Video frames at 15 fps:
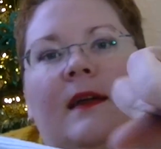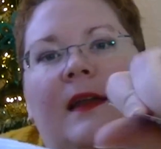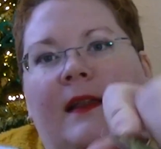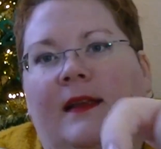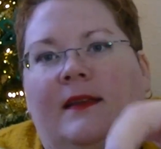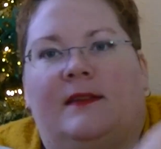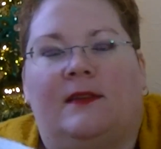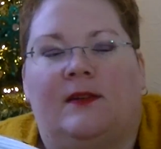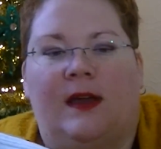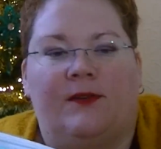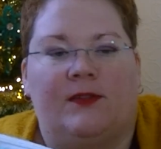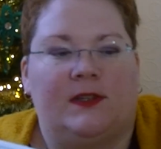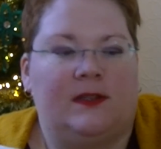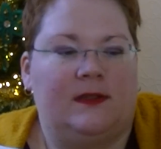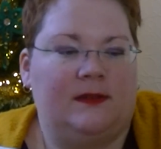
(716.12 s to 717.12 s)
And I still
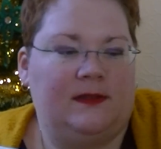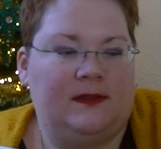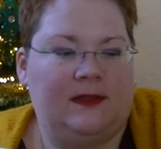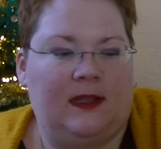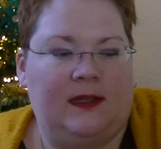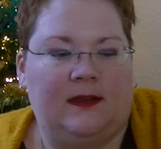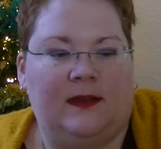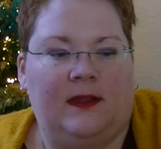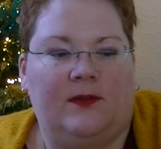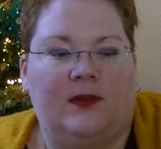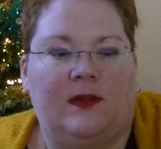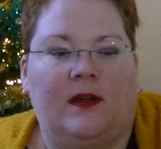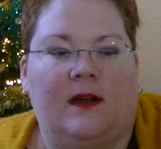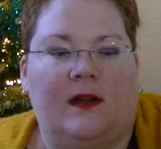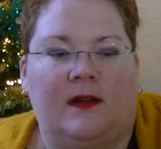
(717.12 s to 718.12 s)
haven't taken down the
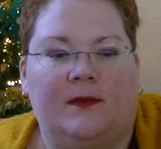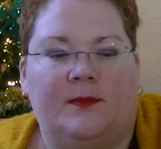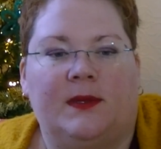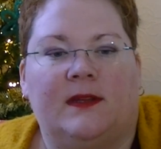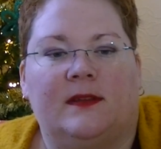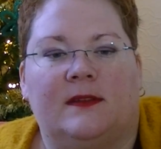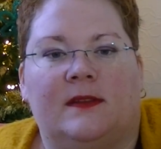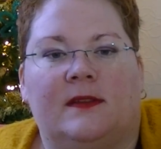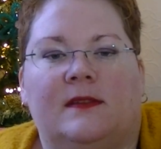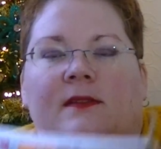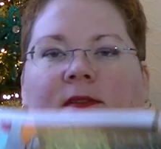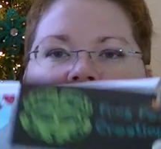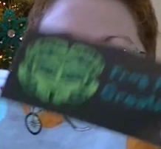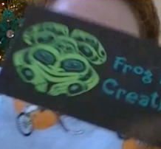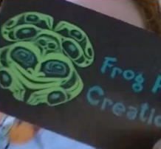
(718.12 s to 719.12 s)
card because it's
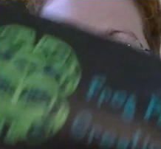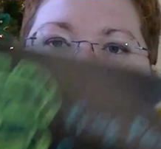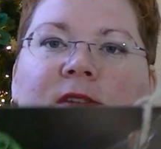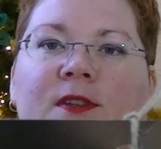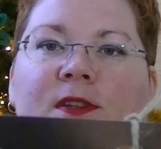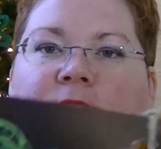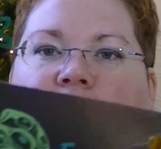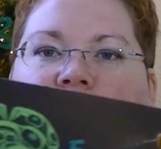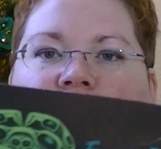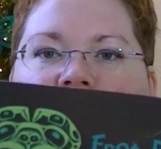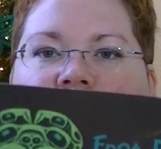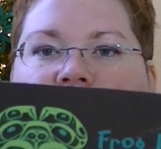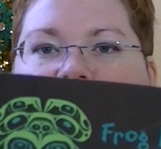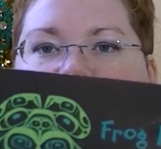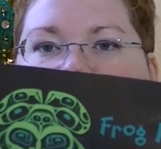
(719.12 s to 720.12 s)
so easy to show it
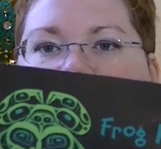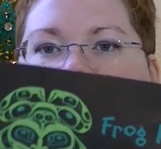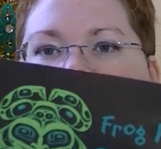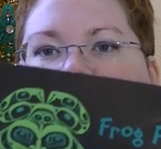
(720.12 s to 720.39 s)
to you.